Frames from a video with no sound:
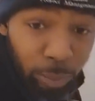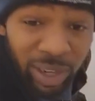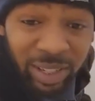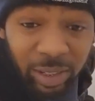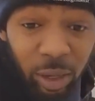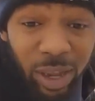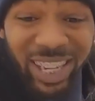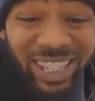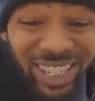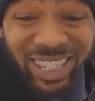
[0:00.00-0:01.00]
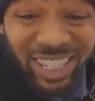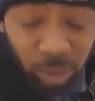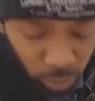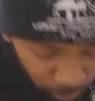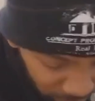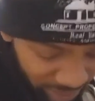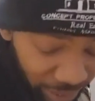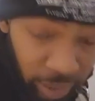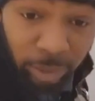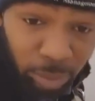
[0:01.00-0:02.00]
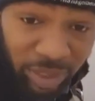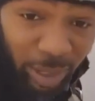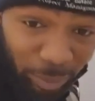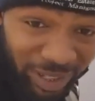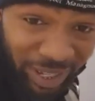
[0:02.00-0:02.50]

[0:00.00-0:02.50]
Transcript: I have braces on. I want to protect